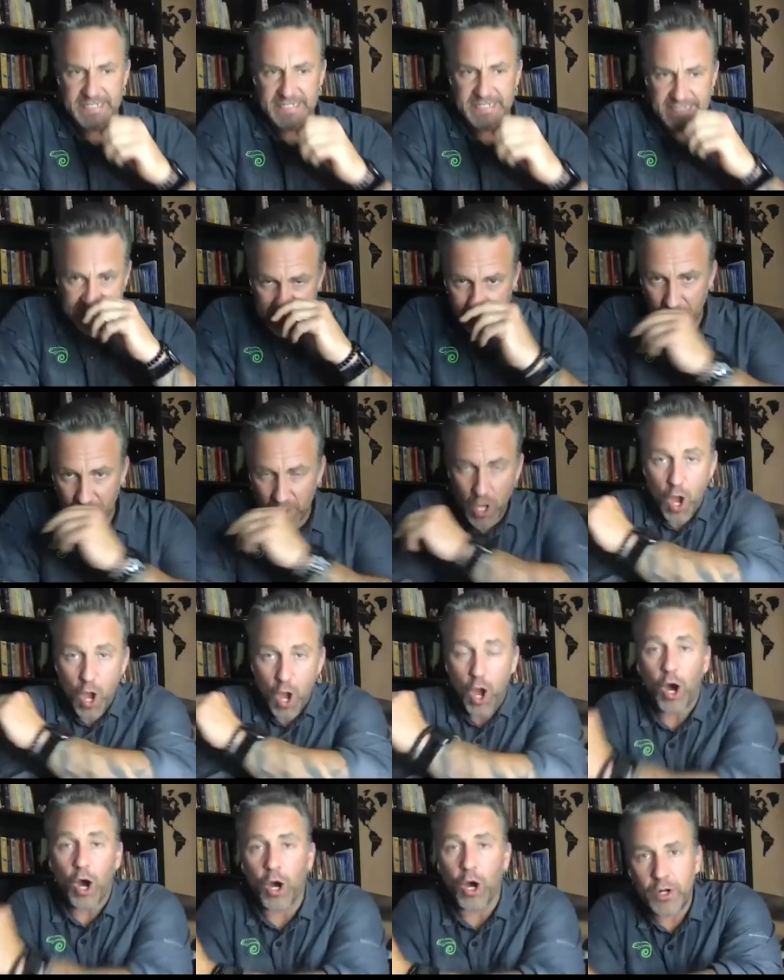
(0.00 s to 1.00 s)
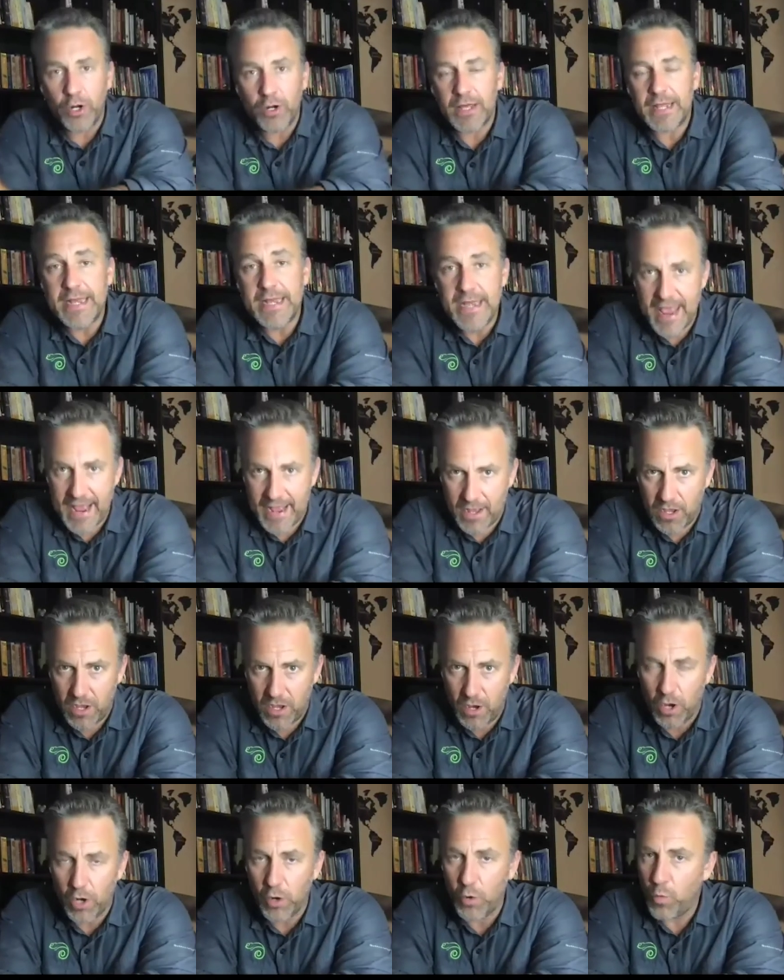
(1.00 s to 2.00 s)
deep on Nik
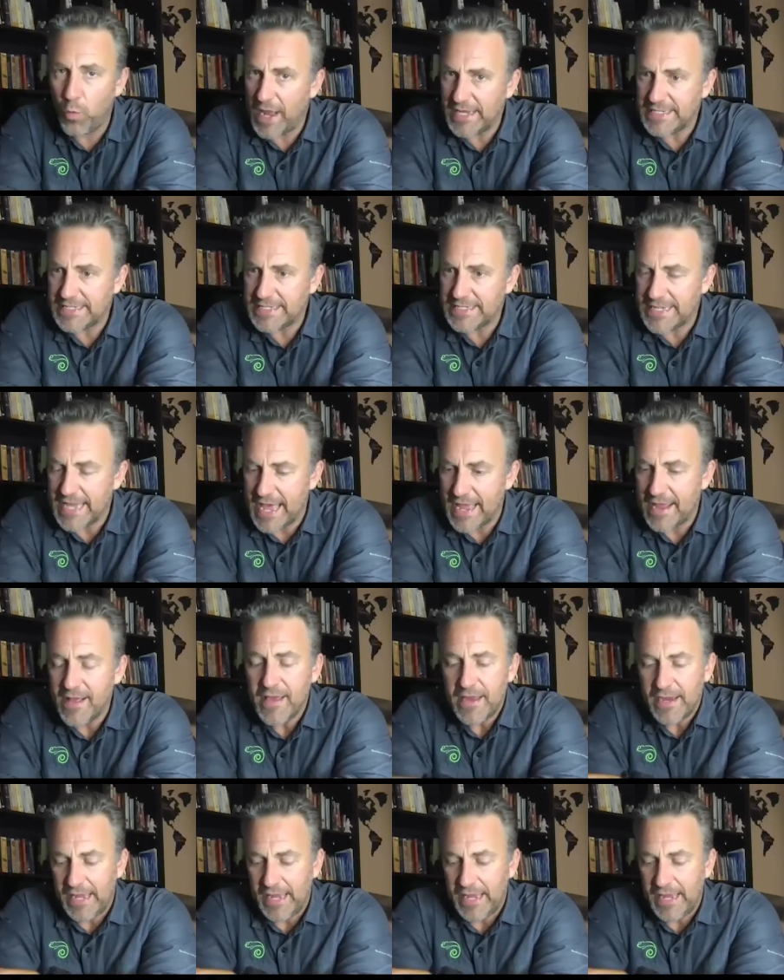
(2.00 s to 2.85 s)
on Wednesday.